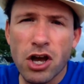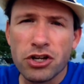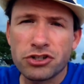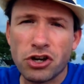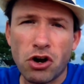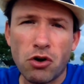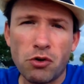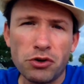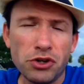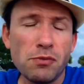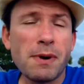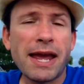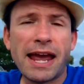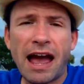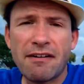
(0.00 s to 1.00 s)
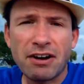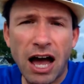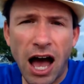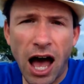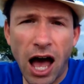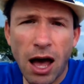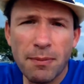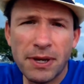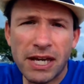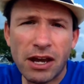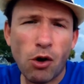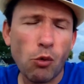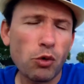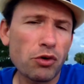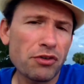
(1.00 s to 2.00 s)
So, you might have a hobby
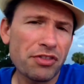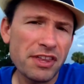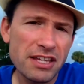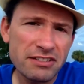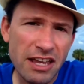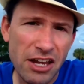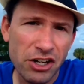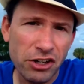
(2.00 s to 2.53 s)
or things that